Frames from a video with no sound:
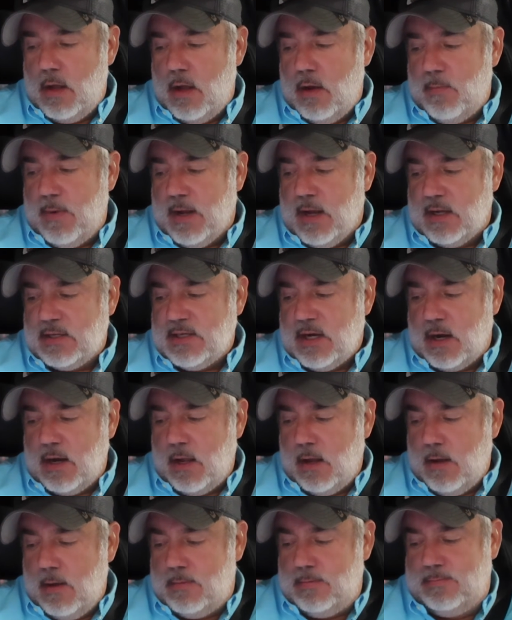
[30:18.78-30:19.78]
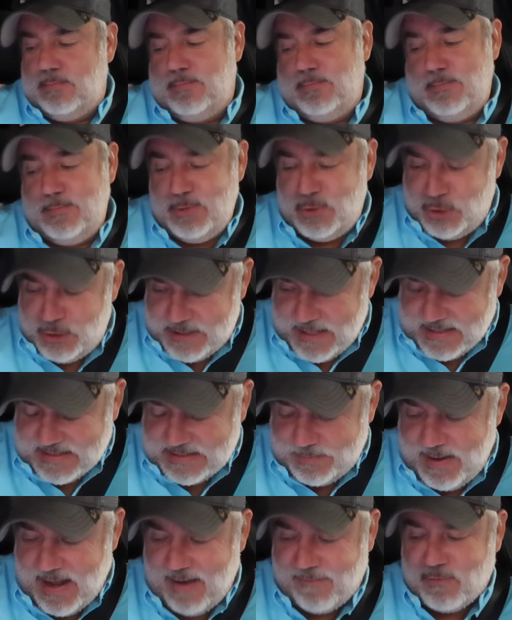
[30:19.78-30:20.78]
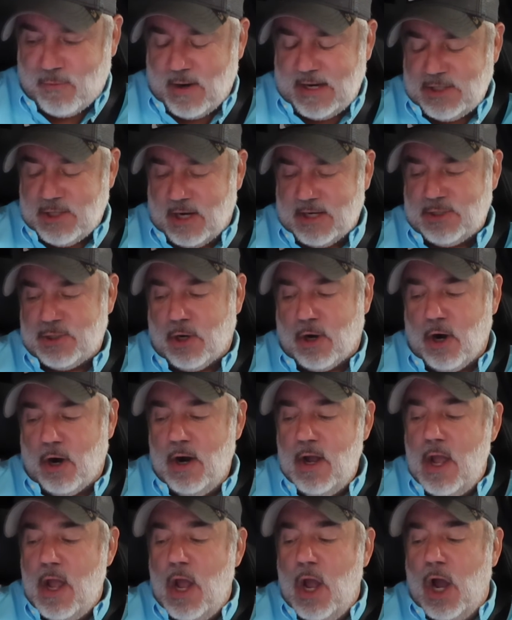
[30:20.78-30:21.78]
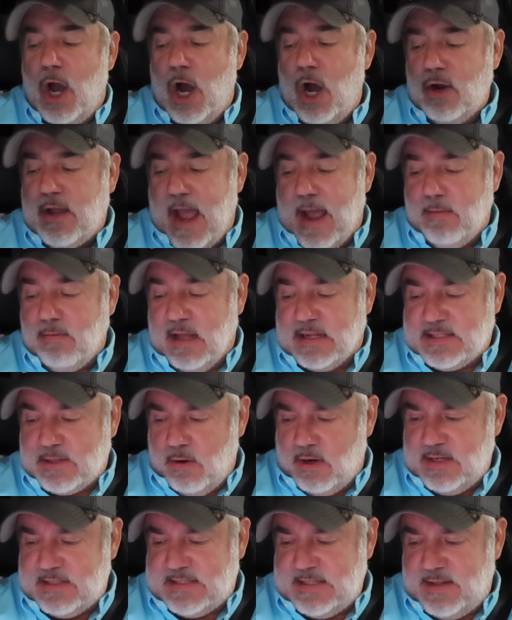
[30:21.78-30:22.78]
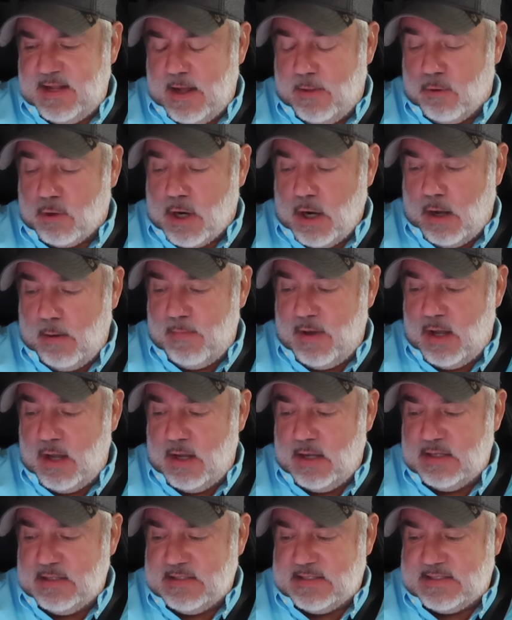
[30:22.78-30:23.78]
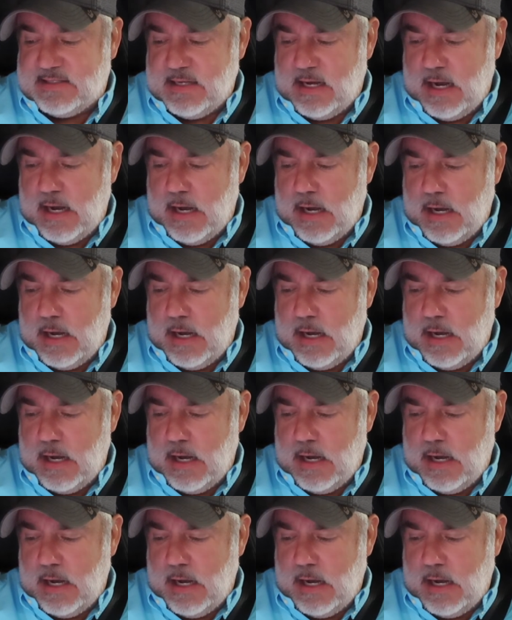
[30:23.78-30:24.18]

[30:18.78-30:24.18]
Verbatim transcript: Oh my God, Tanya, she texted me after I talked to her. Okay, let's go on to see the other comments.